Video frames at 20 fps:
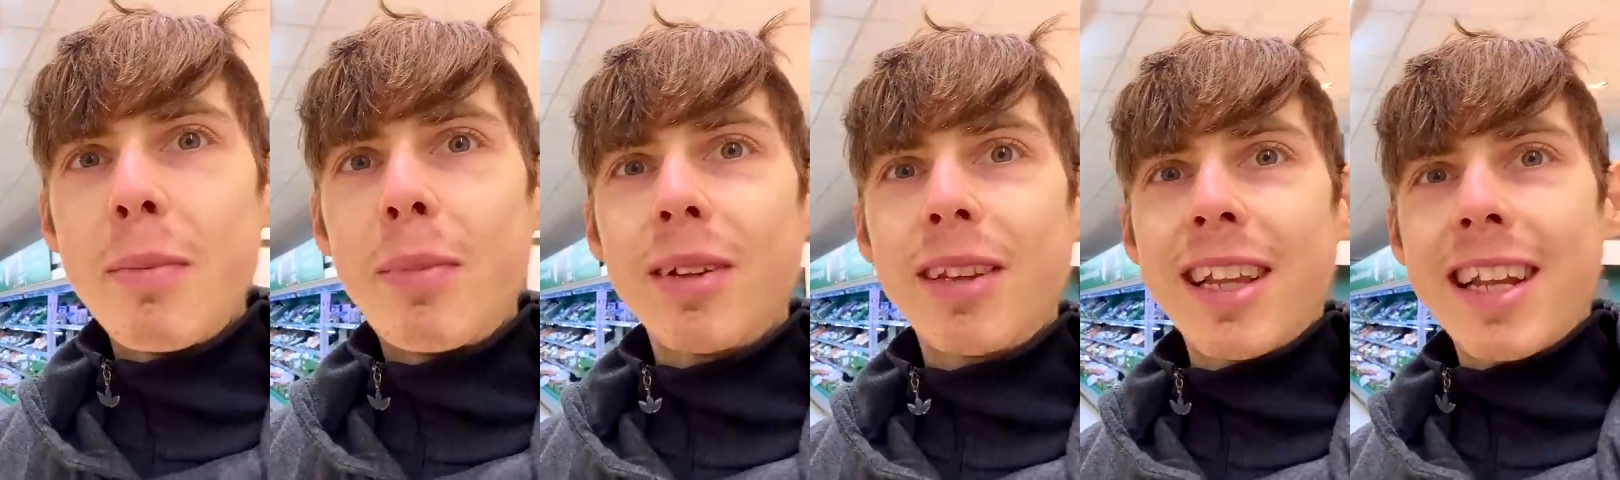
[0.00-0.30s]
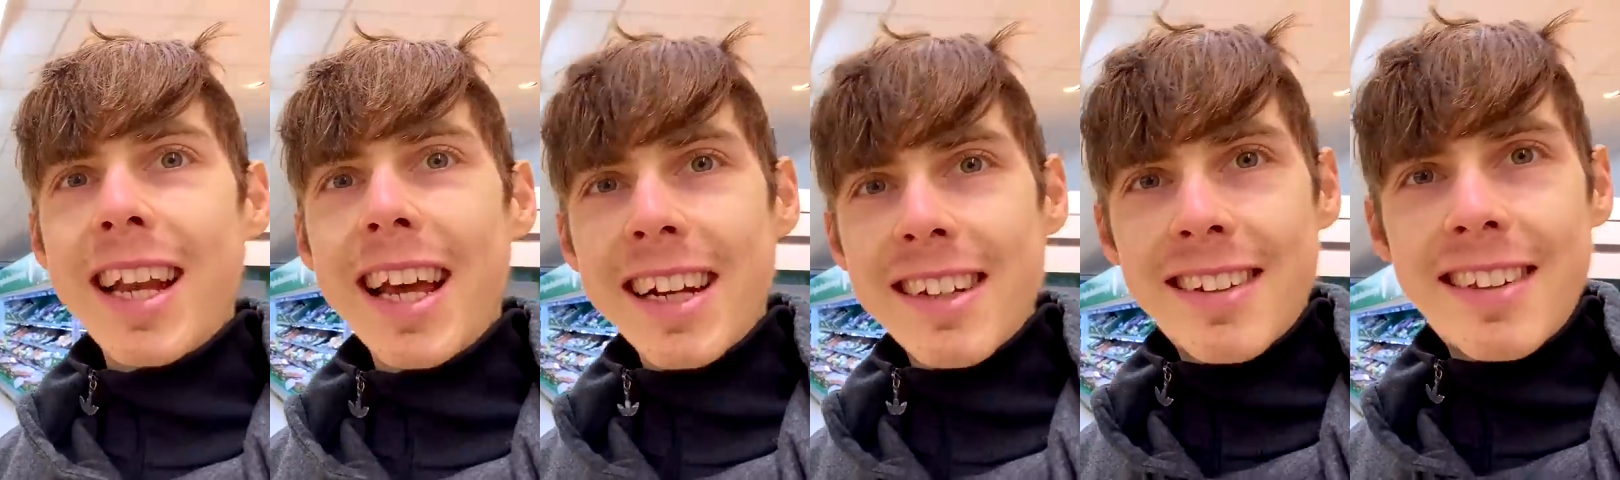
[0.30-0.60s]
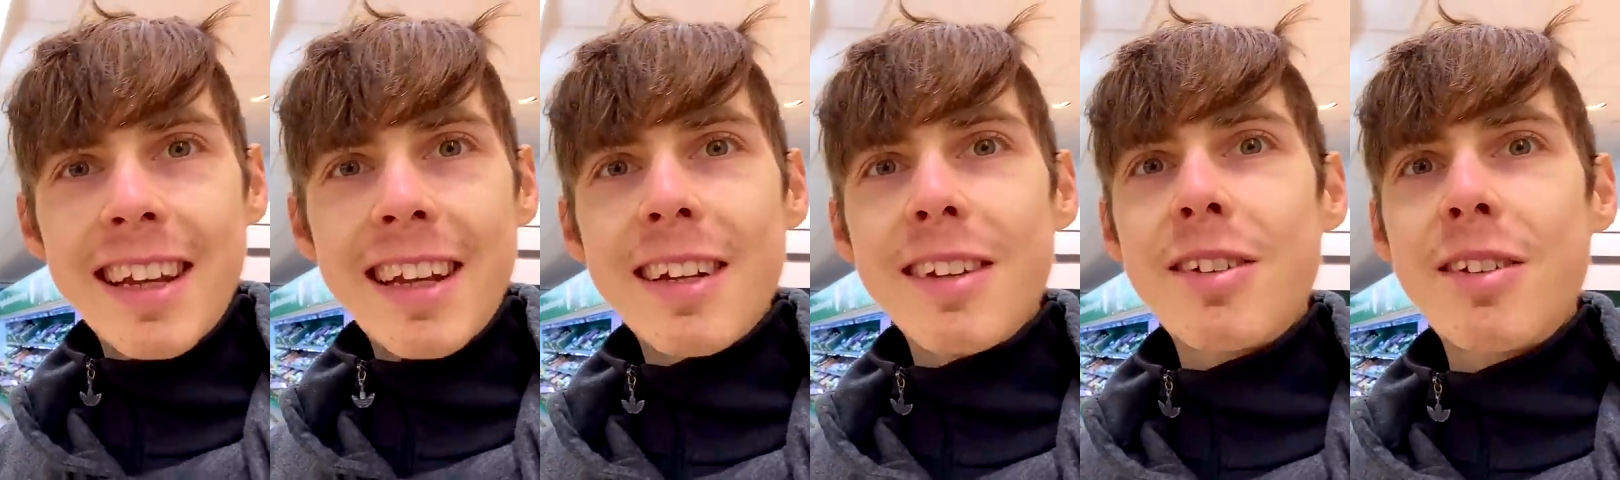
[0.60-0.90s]
but the next
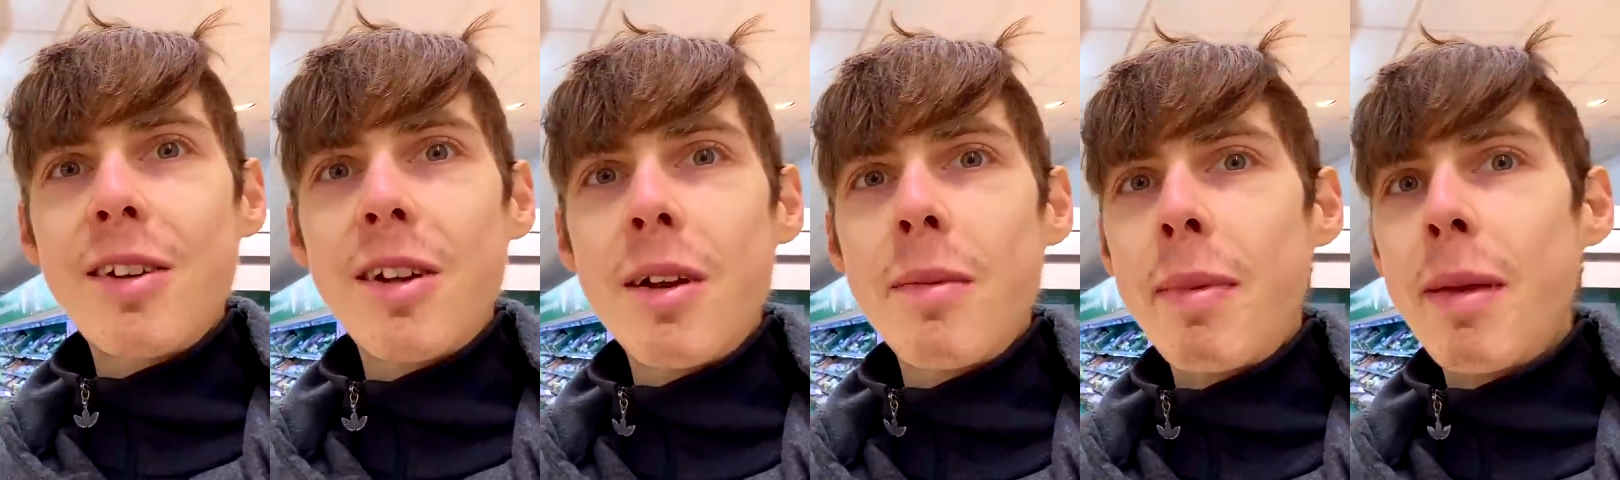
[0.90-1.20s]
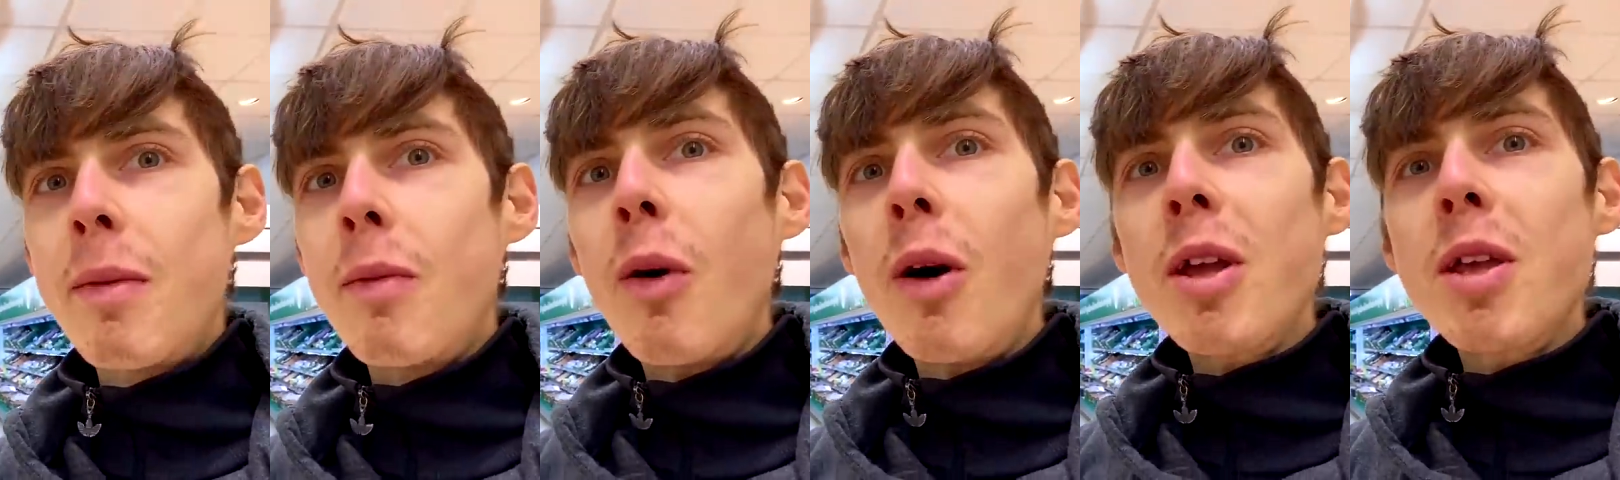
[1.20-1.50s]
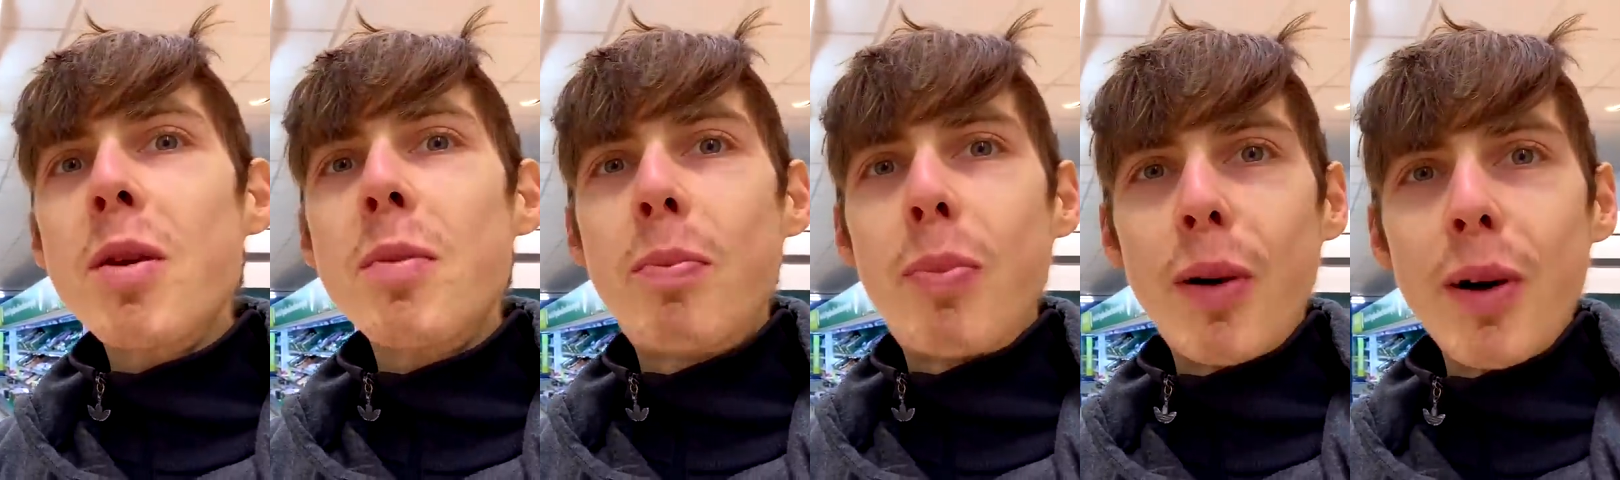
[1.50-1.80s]
thing is going to be
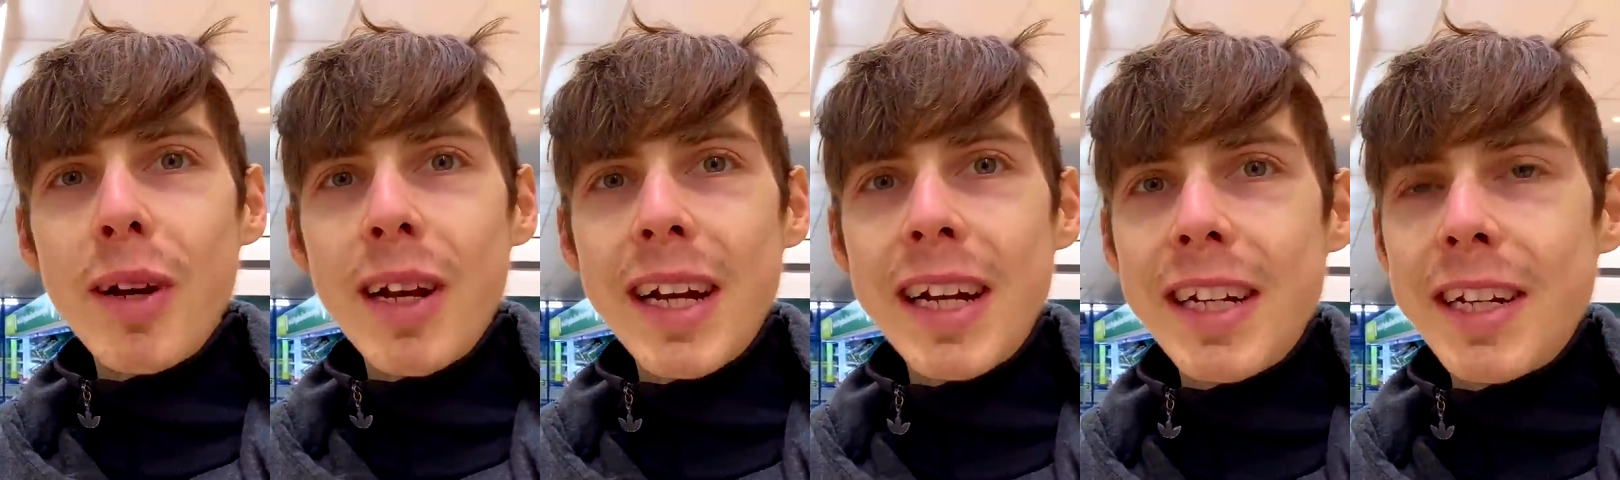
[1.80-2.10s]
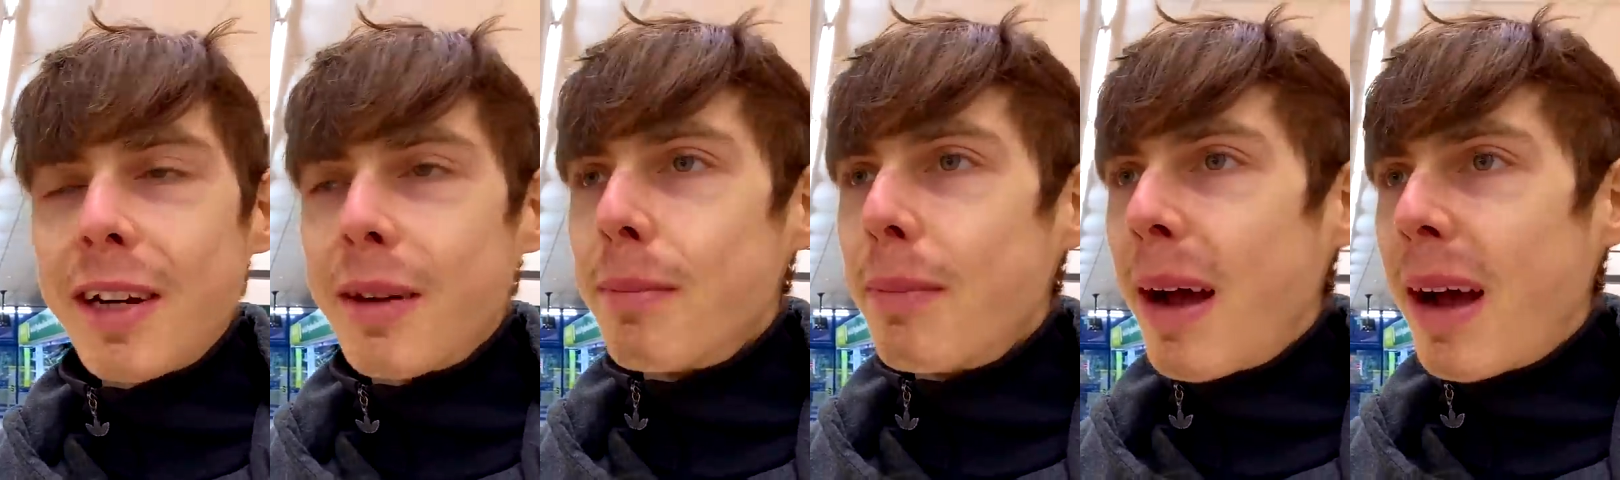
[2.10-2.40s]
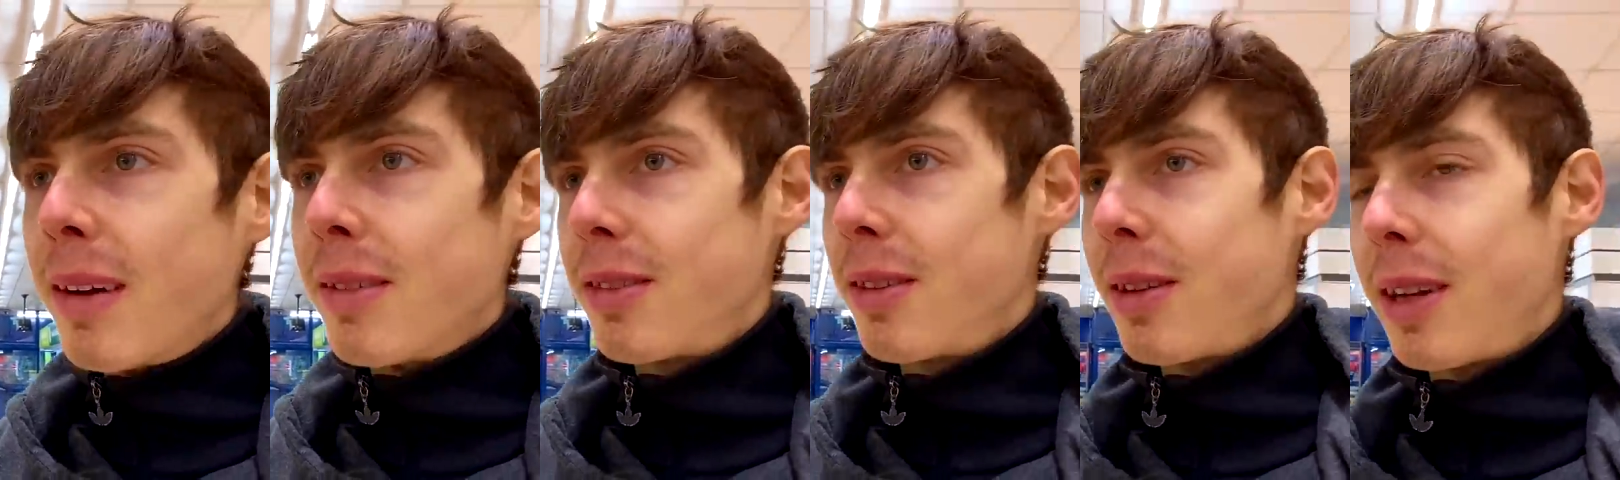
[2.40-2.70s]
what you put in your
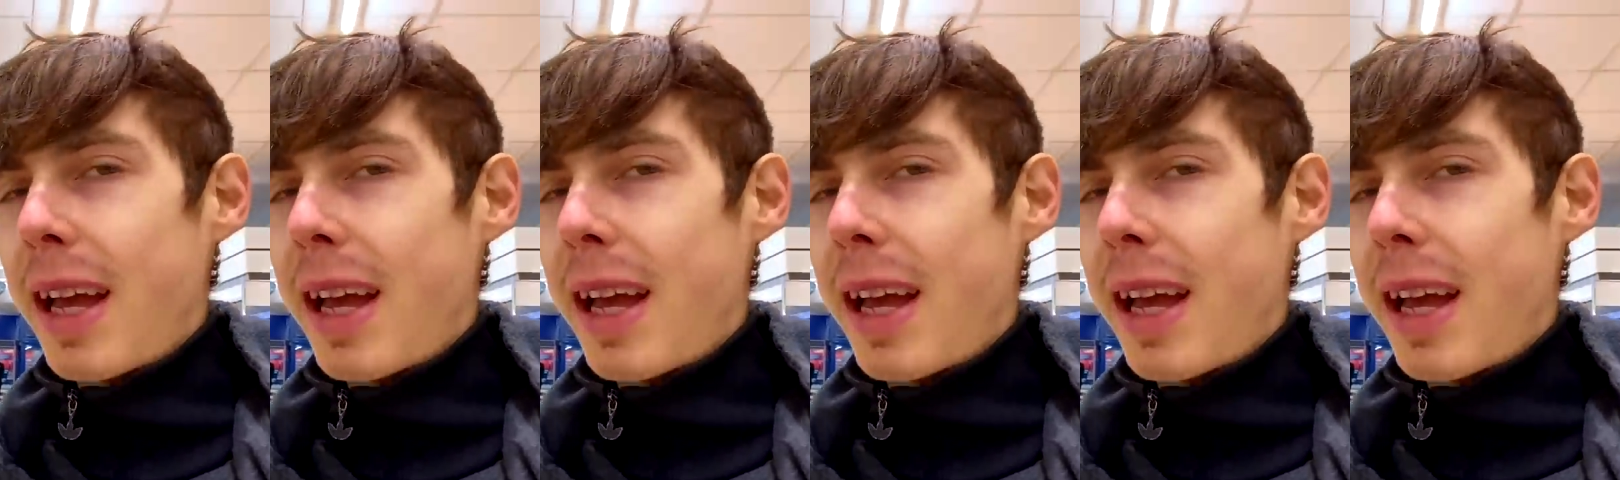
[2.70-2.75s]
mouth.